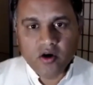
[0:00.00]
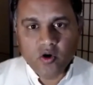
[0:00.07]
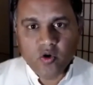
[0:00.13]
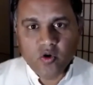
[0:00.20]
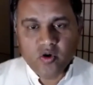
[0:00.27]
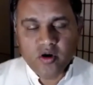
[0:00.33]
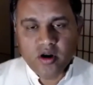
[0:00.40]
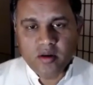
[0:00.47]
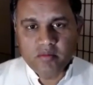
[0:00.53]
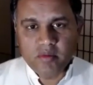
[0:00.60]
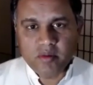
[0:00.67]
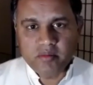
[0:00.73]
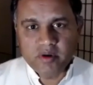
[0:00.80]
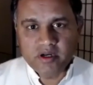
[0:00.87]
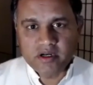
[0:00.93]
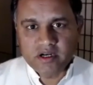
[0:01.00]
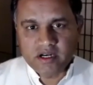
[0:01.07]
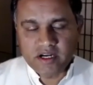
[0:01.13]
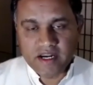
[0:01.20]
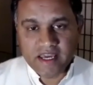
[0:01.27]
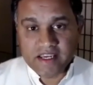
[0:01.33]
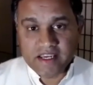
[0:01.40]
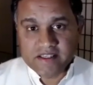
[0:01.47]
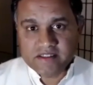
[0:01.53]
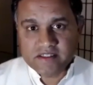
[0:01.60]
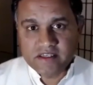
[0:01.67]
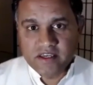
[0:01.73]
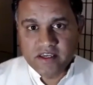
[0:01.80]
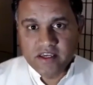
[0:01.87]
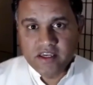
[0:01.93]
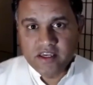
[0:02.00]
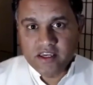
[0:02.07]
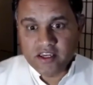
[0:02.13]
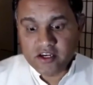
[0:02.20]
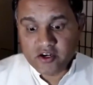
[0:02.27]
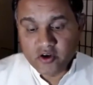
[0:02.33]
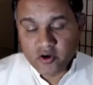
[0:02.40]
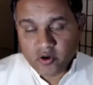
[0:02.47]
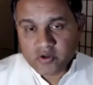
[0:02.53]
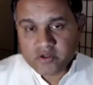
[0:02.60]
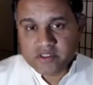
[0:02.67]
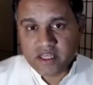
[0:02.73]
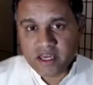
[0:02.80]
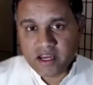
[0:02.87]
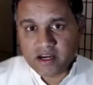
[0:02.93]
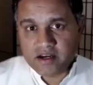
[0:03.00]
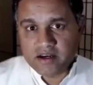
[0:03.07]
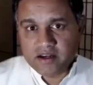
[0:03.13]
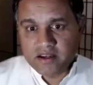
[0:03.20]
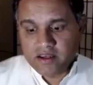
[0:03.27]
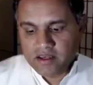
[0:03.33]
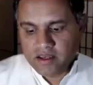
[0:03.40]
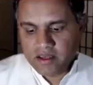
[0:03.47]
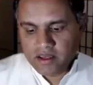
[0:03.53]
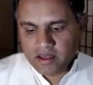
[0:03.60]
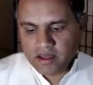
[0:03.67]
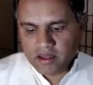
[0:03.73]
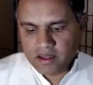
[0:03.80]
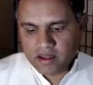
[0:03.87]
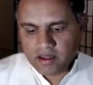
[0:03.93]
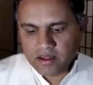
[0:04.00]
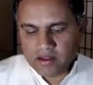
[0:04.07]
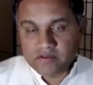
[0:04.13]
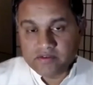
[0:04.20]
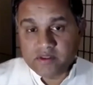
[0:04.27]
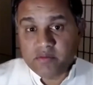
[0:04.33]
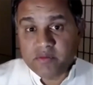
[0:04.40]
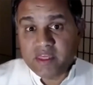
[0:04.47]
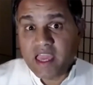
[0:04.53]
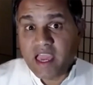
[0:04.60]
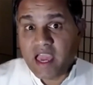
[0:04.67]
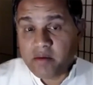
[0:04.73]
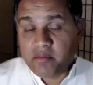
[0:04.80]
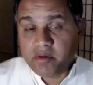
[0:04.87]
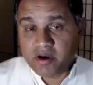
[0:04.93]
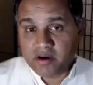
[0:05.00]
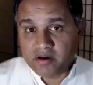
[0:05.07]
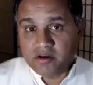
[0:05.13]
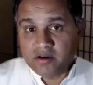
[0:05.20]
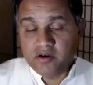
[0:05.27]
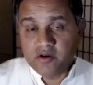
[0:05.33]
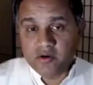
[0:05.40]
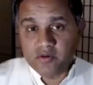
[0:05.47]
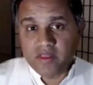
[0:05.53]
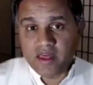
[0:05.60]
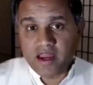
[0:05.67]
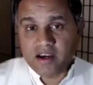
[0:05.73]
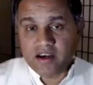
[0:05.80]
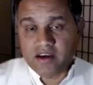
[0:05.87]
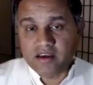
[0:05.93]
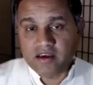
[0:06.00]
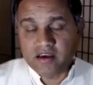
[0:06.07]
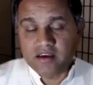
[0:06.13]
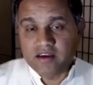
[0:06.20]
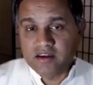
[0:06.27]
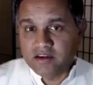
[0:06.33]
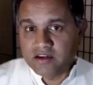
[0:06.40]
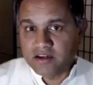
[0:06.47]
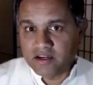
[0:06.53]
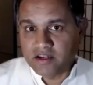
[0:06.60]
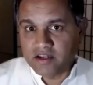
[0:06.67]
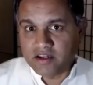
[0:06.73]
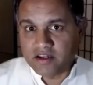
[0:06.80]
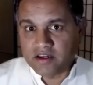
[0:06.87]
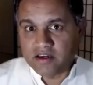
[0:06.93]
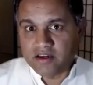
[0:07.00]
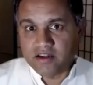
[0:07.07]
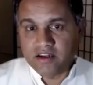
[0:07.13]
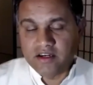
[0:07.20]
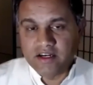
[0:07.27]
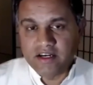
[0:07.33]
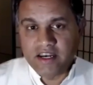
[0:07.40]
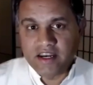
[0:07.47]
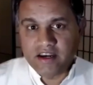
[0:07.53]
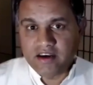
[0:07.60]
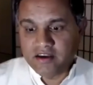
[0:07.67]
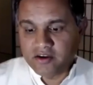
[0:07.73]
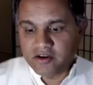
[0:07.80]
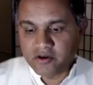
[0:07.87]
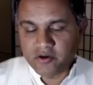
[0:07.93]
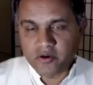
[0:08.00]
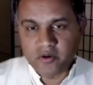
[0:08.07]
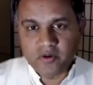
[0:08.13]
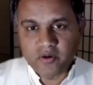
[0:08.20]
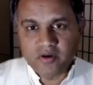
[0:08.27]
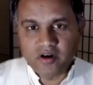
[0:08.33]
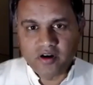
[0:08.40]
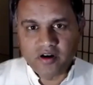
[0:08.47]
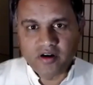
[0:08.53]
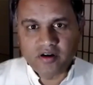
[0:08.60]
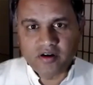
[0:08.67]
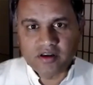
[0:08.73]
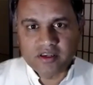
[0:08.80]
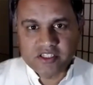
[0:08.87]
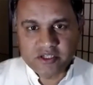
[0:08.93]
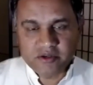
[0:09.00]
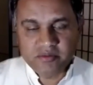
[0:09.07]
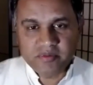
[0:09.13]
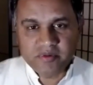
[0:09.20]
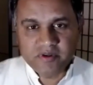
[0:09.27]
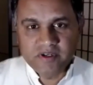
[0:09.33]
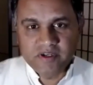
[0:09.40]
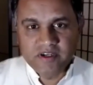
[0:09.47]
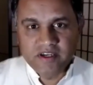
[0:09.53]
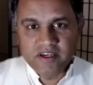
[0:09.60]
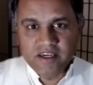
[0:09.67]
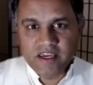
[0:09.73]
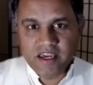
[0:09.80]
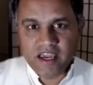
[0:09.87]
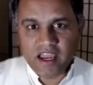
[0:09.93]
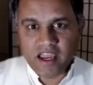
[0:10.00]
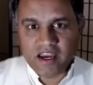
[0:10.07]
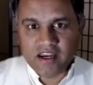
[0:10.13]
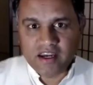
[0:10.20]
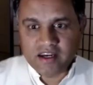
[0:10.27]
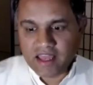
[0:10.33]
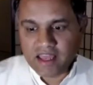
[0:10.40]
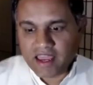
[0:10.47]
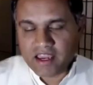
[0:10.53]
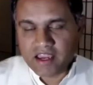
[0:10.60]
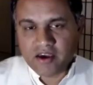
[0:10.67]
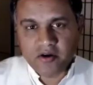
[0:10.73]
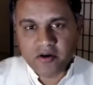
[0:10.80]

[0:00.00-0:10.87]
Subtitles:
own member dies, it knows that something happened to that dead crow or chimp, and it hang